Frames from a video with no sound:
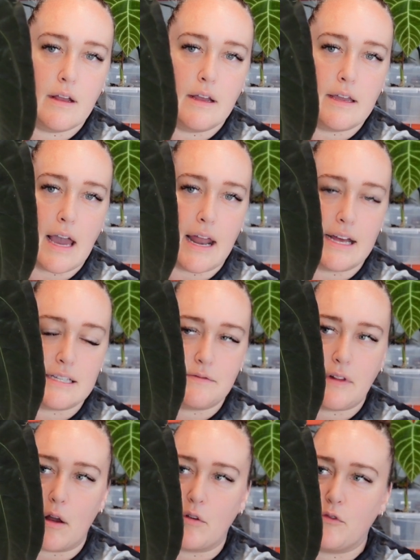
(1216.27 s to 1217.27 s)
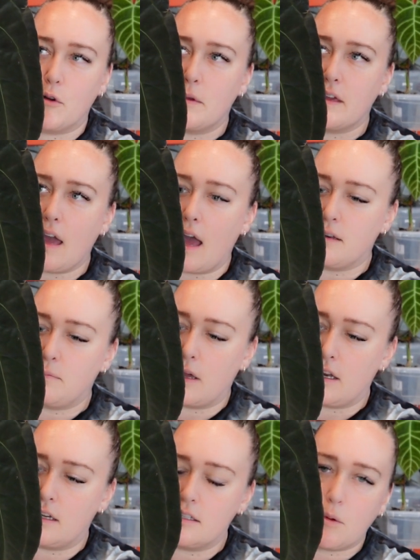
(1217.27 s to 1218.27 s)
Yeah, it hasn't flowered for me yet, but
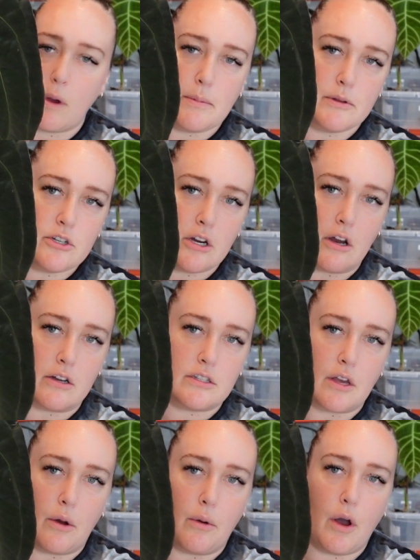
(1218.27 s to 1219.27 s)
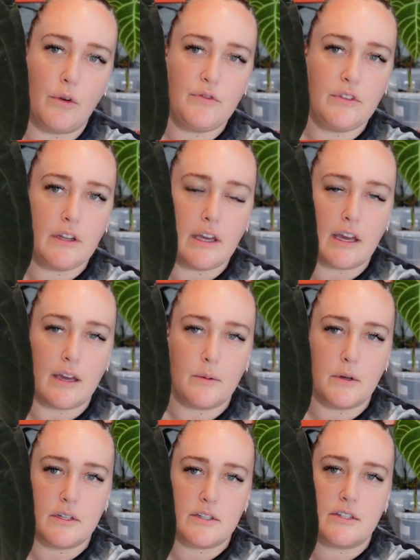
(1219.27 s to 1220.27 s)
it is quite mature, so hopefully it
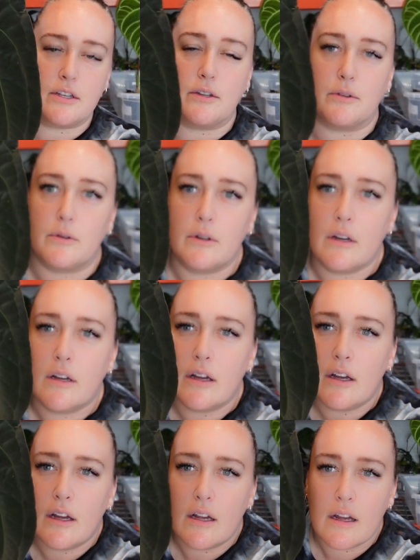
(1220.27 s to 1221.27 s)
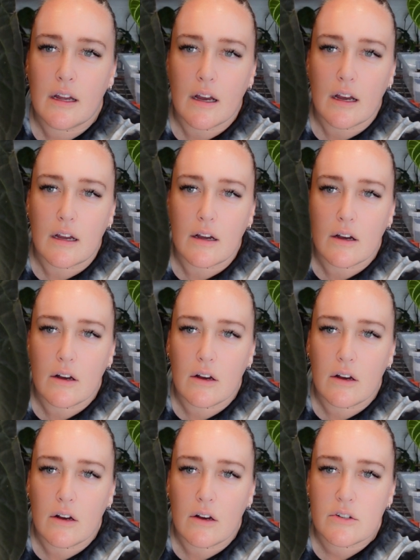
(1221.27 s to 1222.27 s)
will soon.
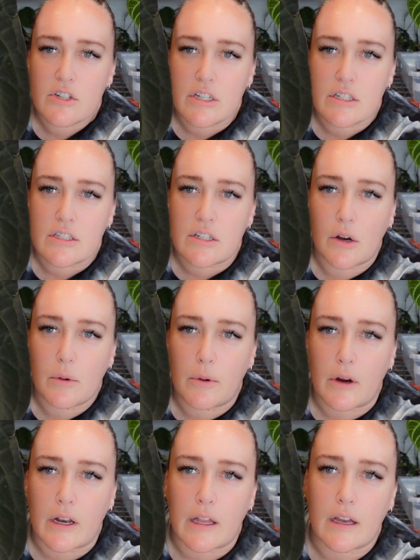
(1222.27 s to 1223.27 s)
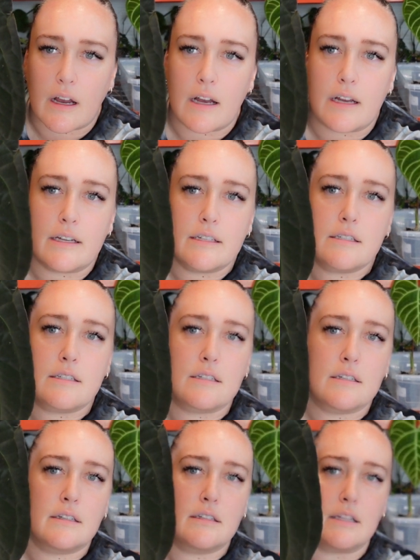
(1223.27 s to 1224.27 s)
Oh, she's so pretty, guys.
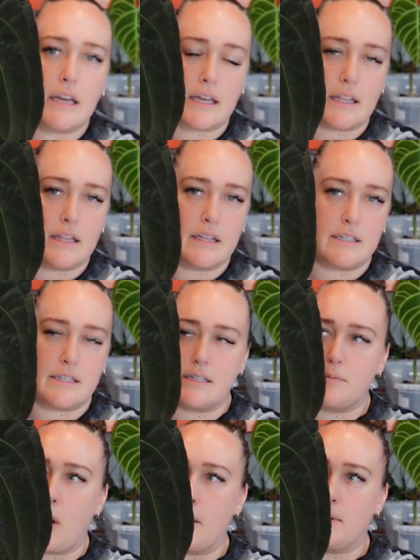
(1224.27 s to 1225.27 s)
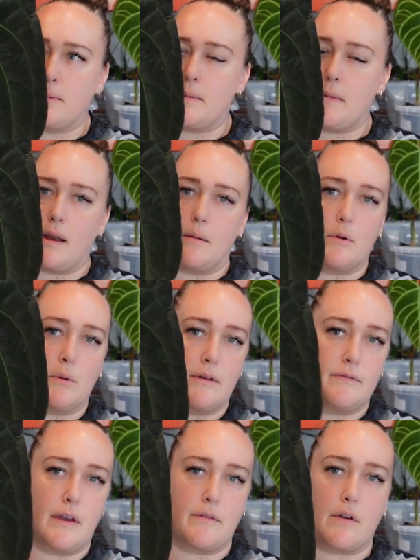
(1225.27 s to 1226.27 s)
Like, this is probably my #1
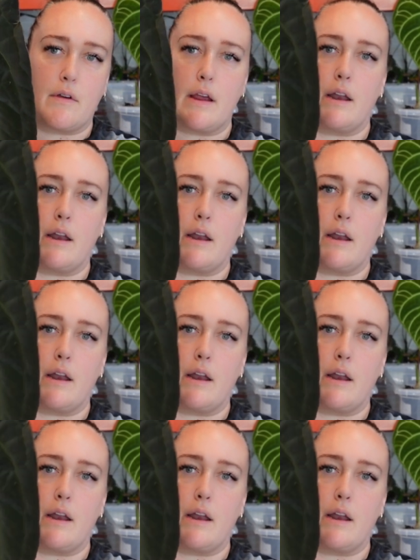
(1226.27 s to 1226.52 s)
favorite right